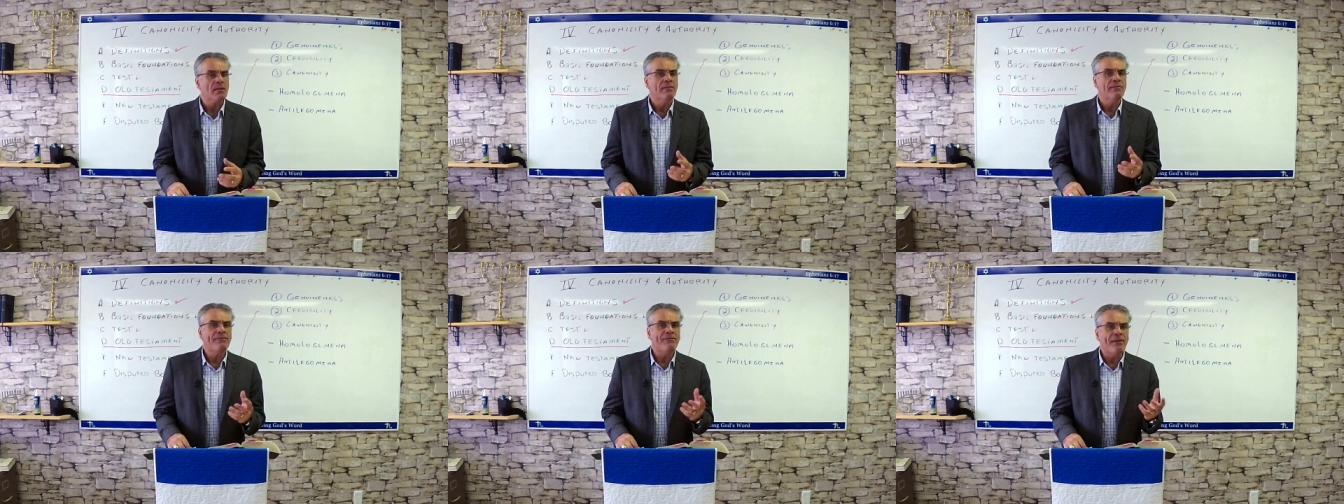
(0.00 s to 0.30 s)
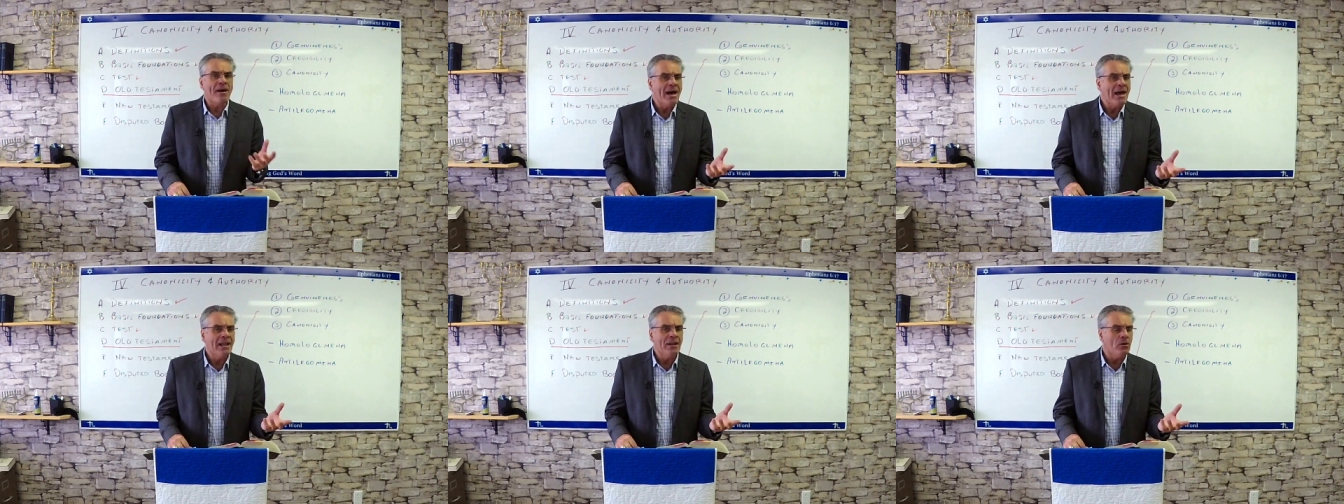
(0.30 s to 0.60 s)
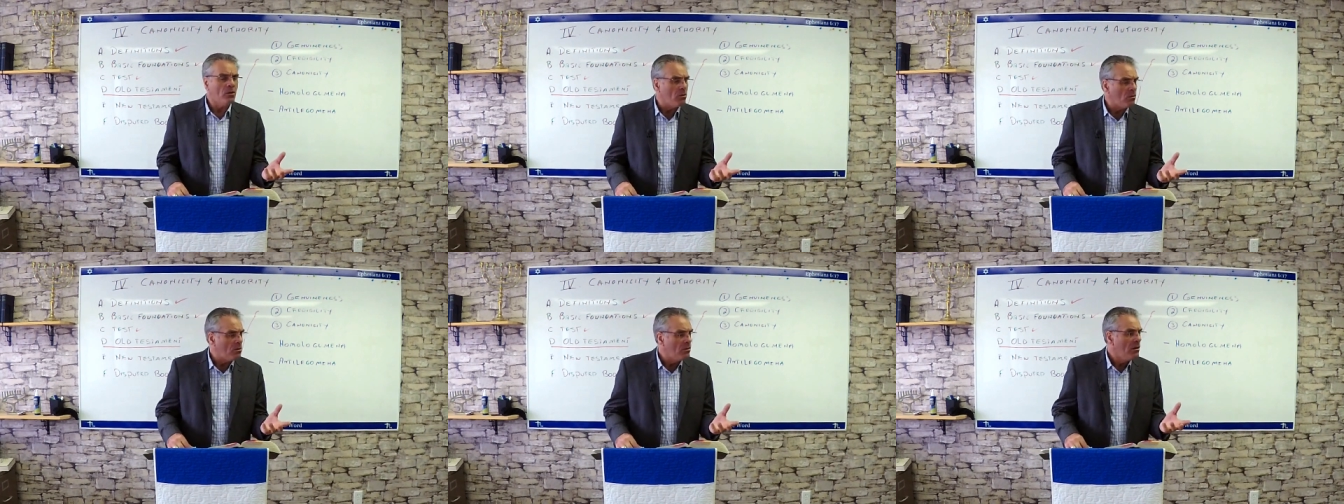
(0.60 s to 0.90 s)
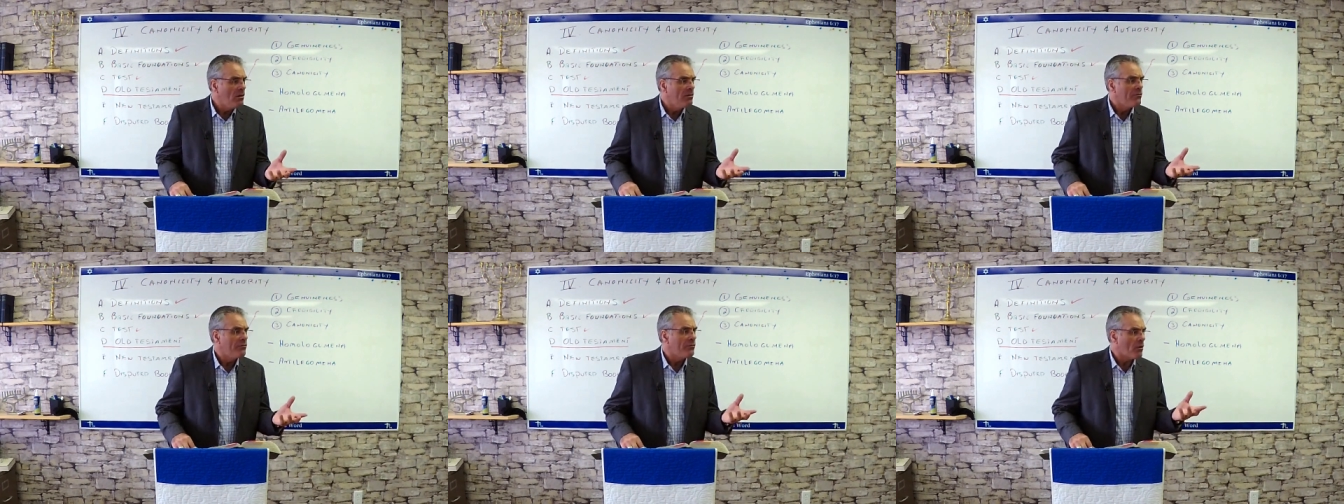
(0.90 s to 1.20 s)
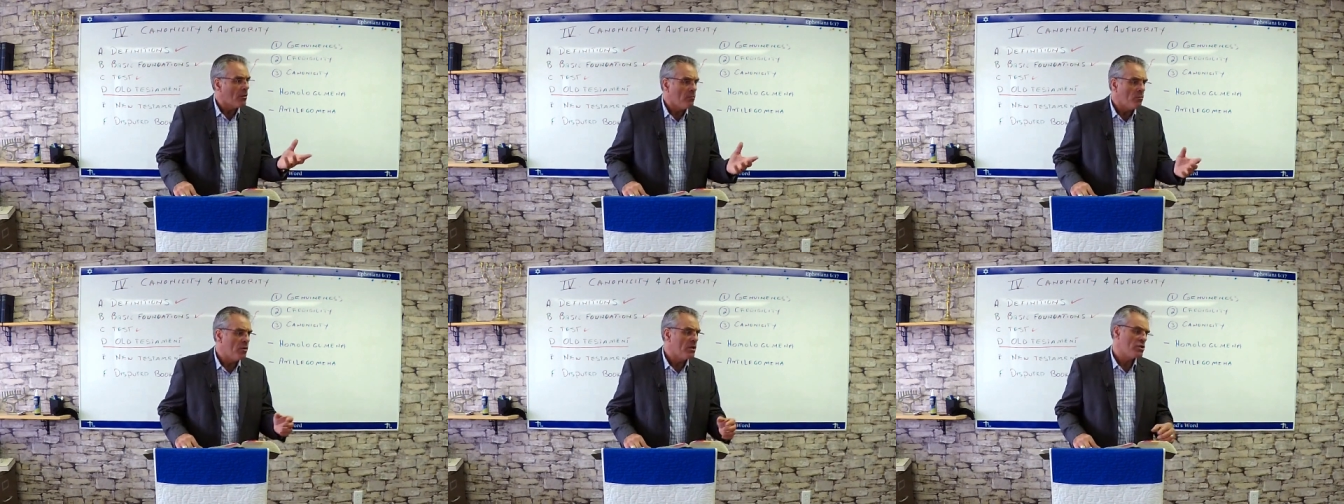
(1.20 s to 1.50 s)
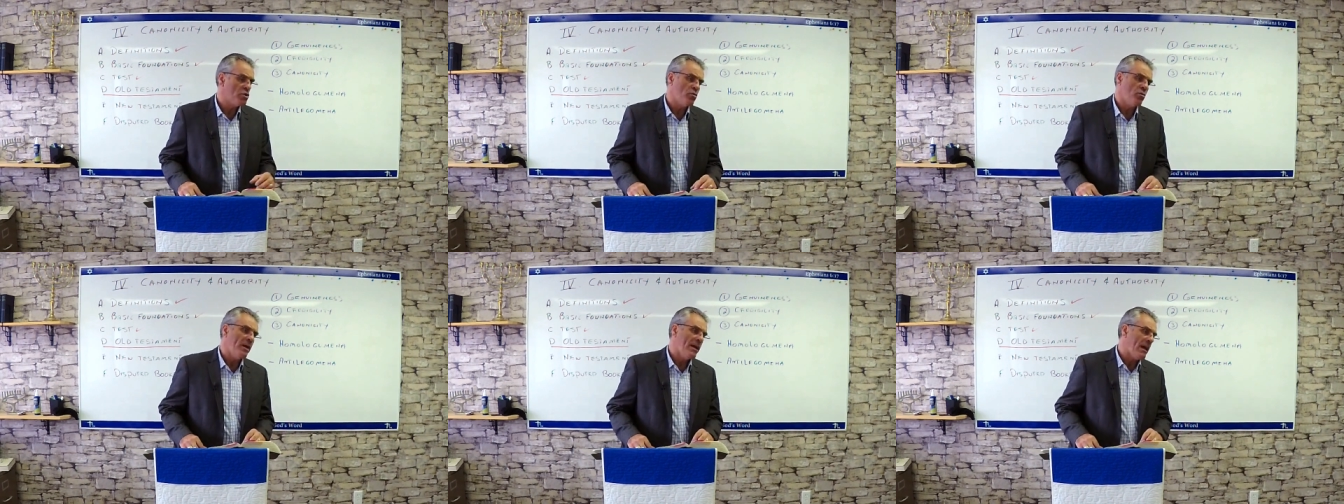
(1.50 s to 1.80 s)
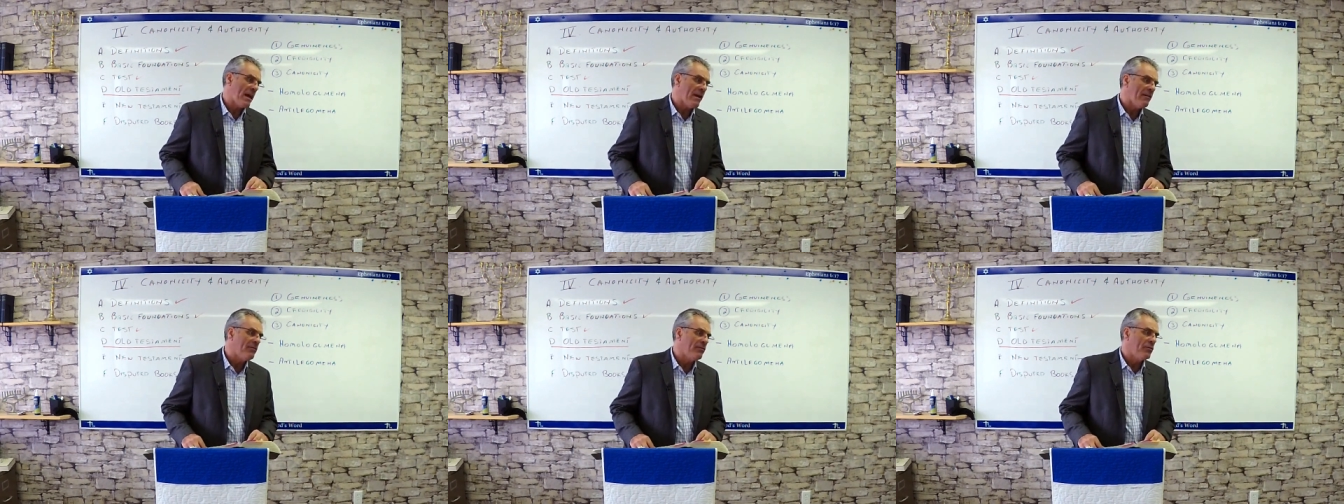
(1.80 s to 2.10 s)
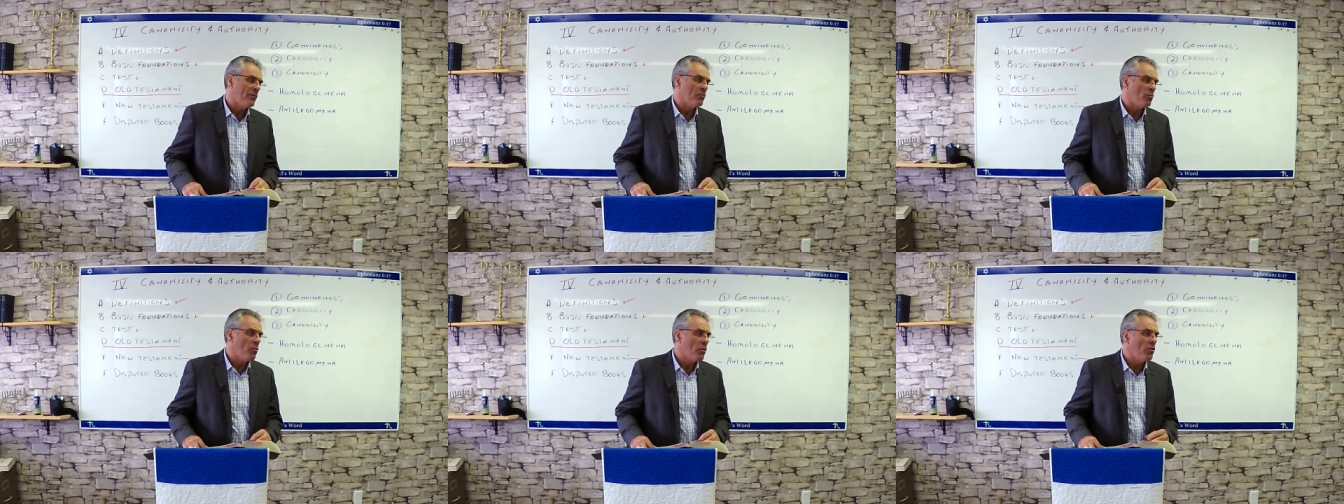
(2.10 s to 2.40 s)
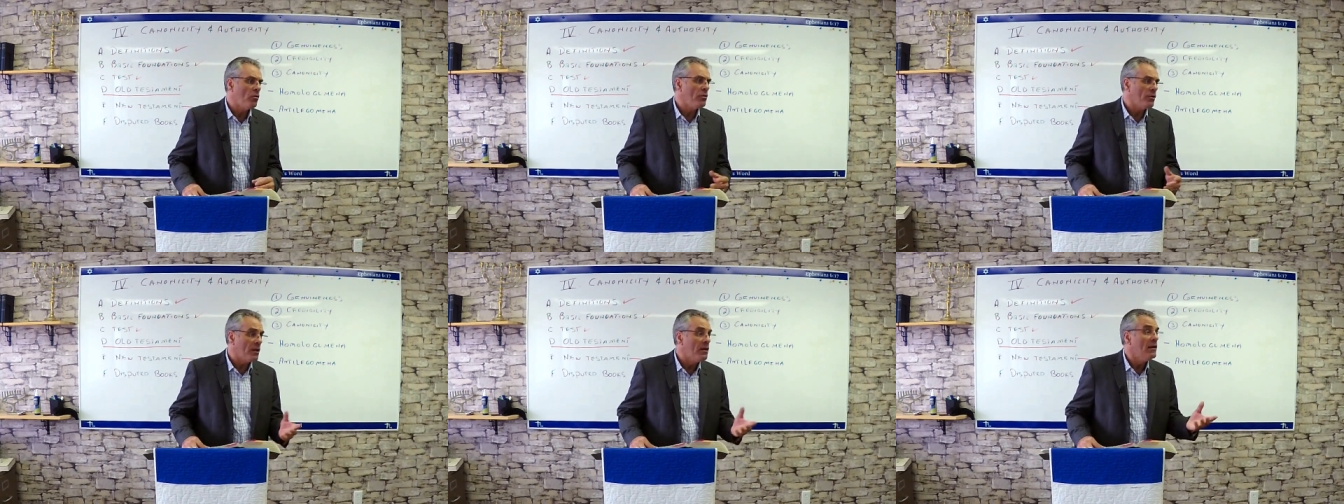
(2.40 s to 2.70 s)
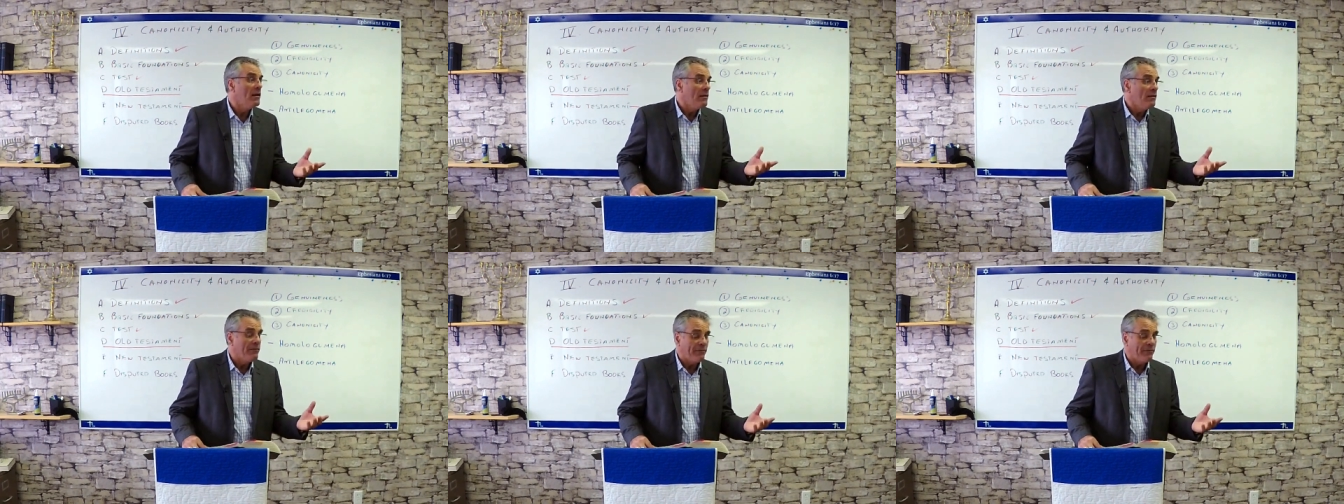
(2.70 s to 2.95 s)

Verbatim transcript: Philo, from which we have the word